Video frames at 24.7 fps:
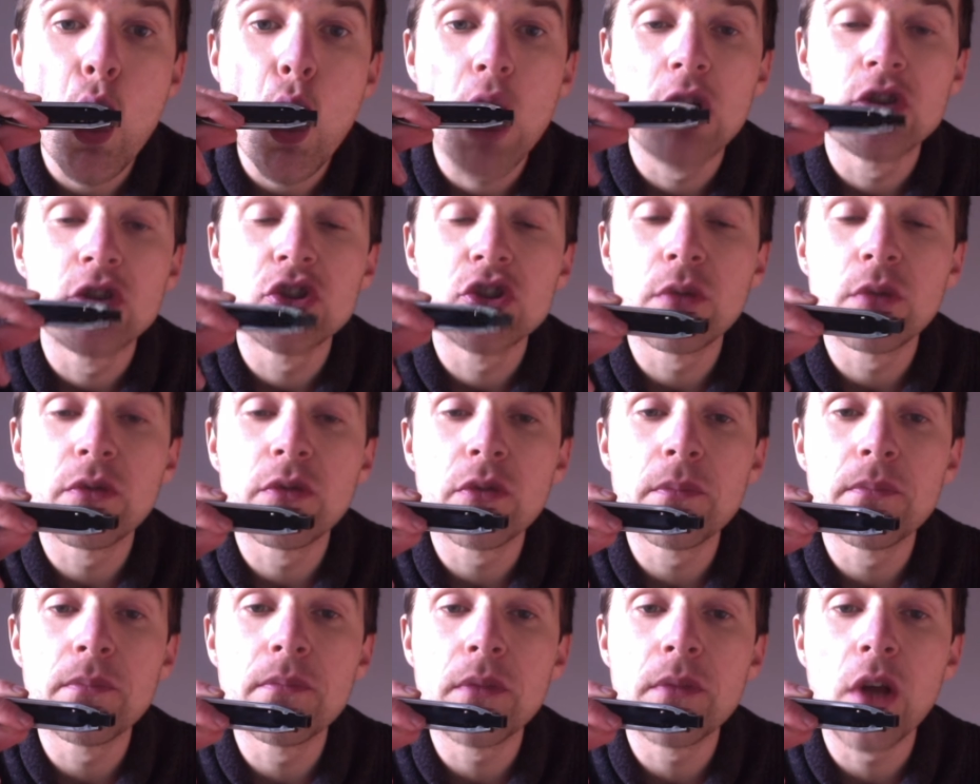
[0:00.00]
so
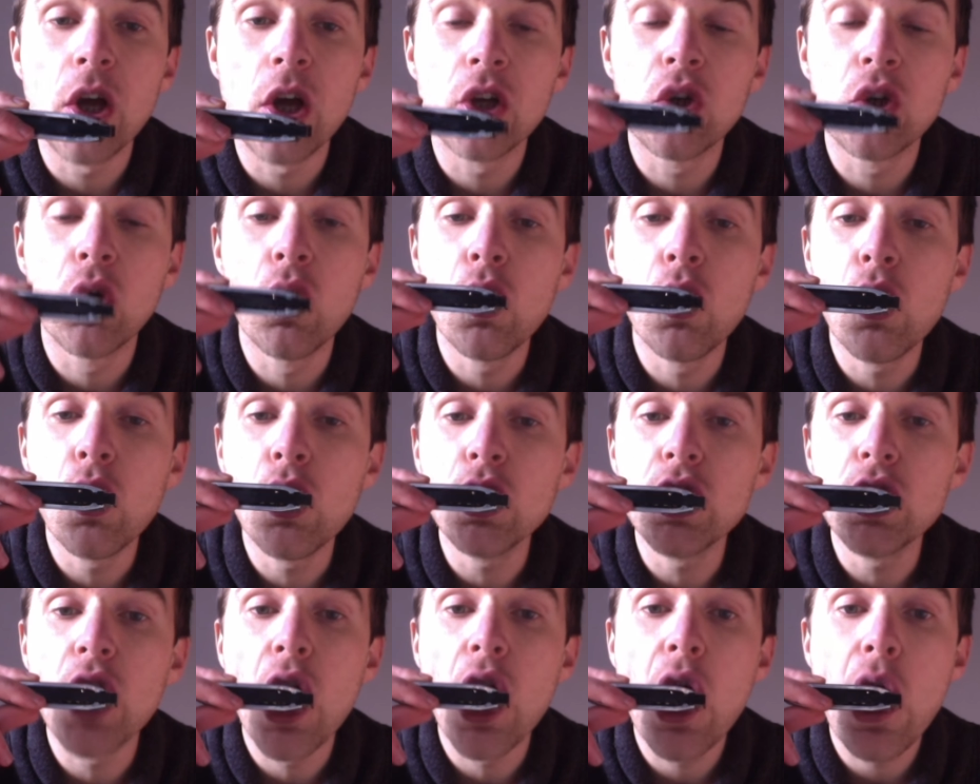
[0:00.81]
from a
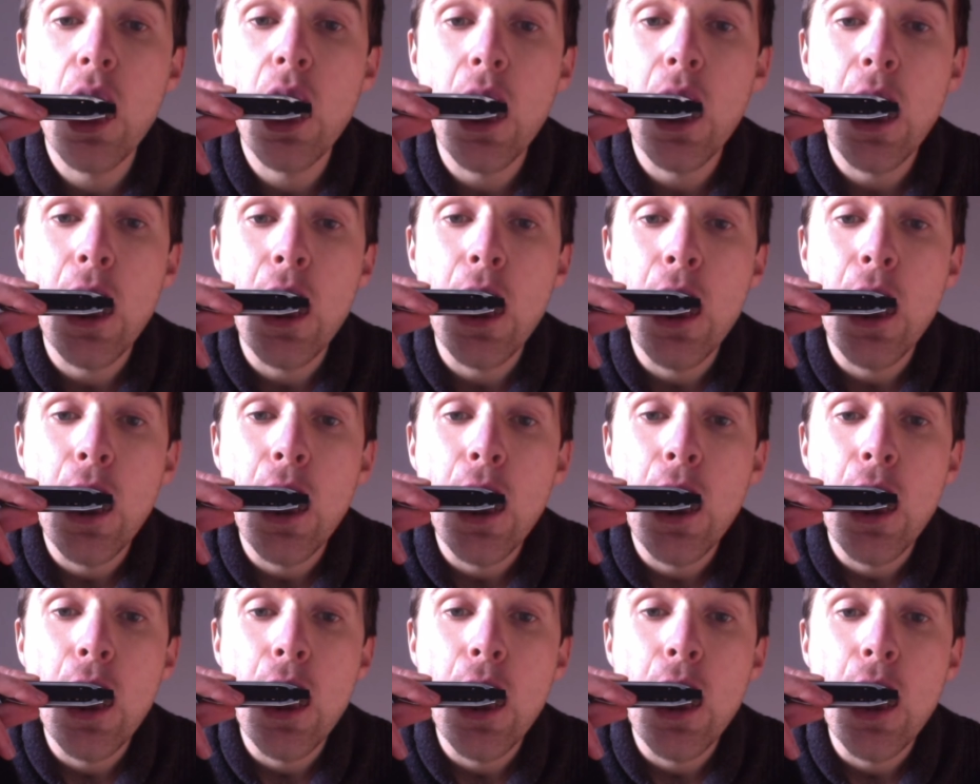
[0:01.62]
chord,
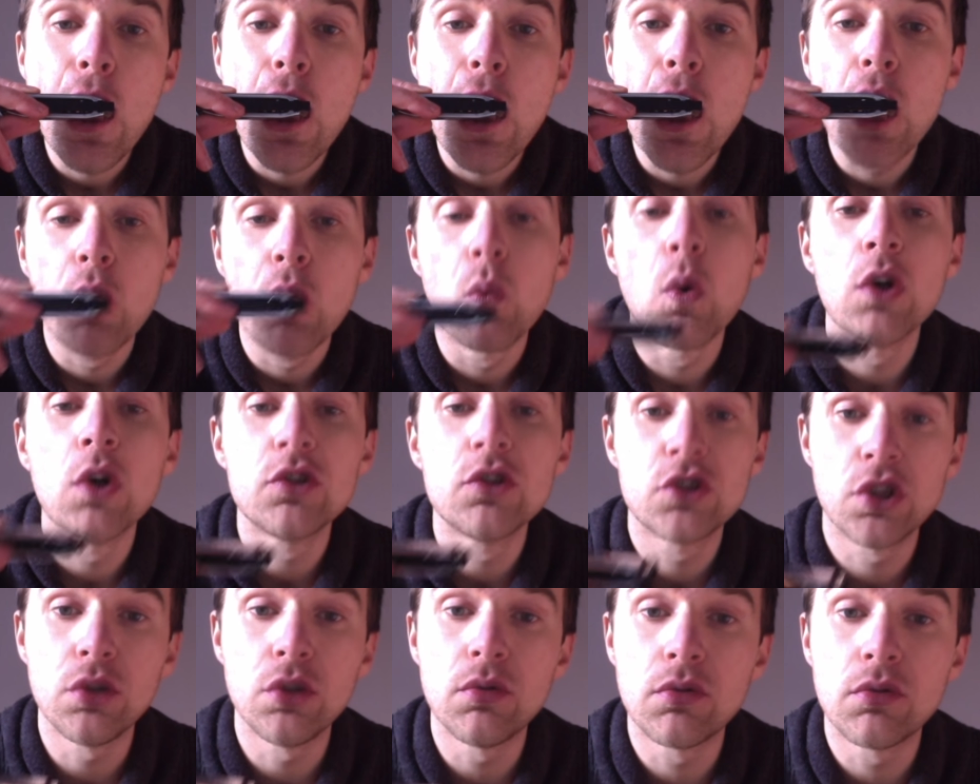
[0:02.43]
one,
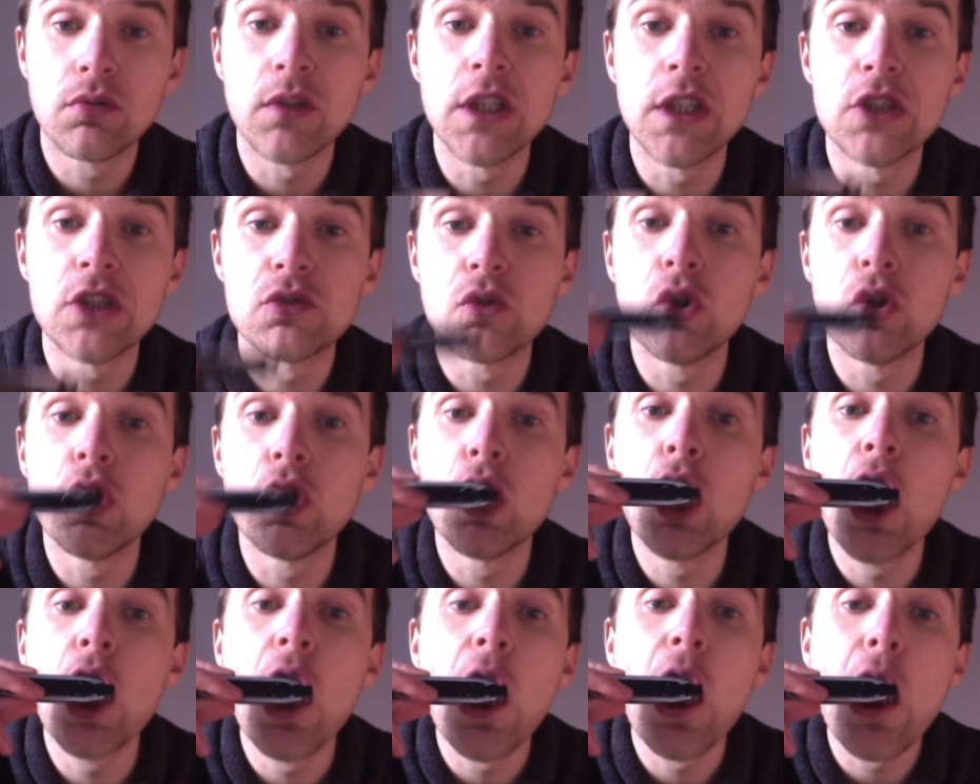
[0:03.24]
two, three
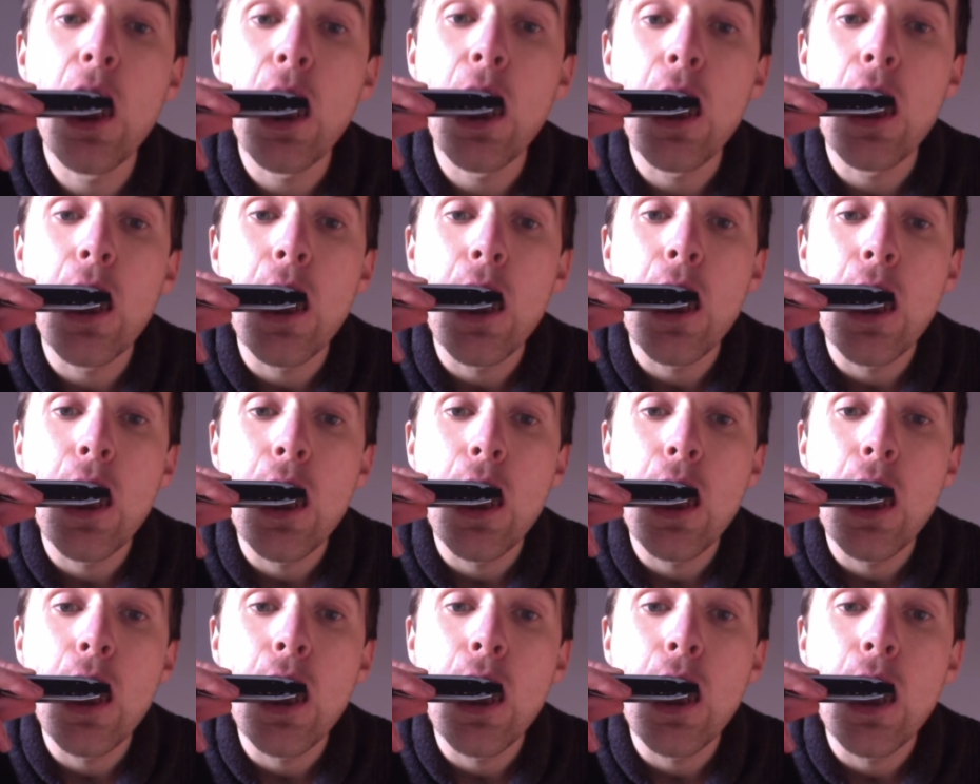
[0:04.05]
draw,
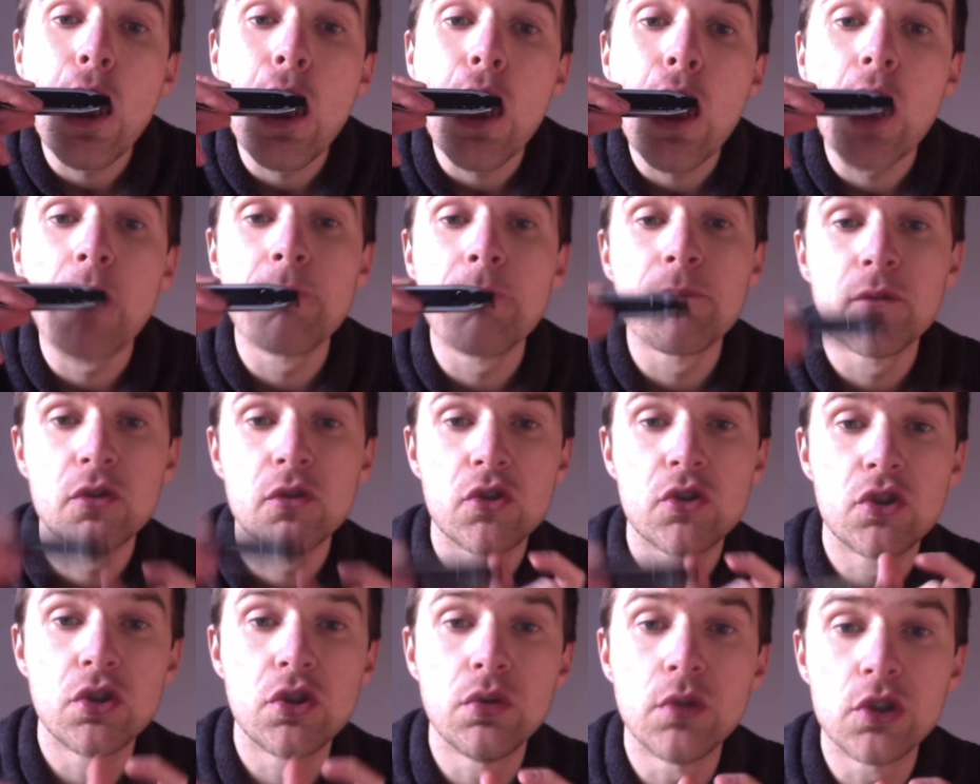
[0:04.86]

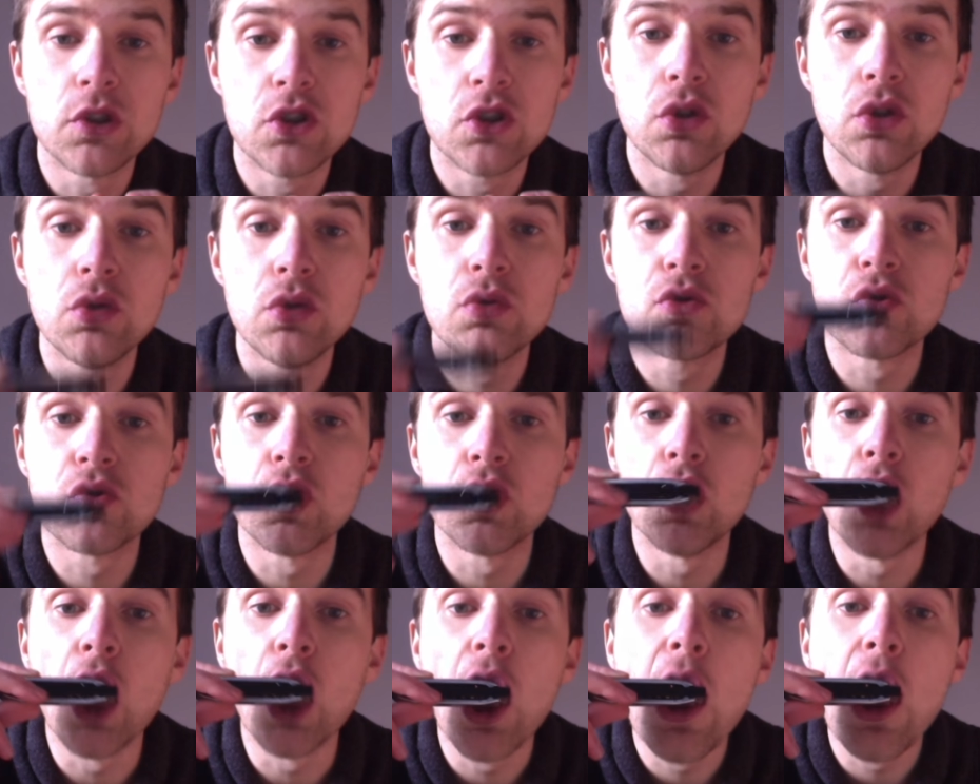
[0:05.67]
to a two
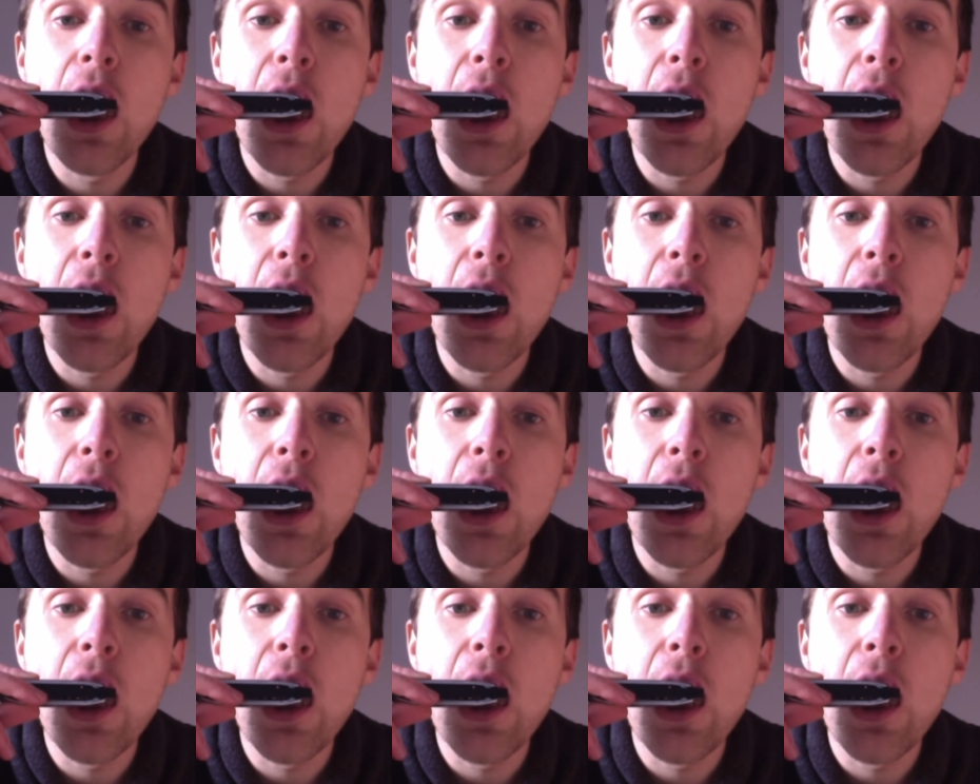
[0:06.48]
draw.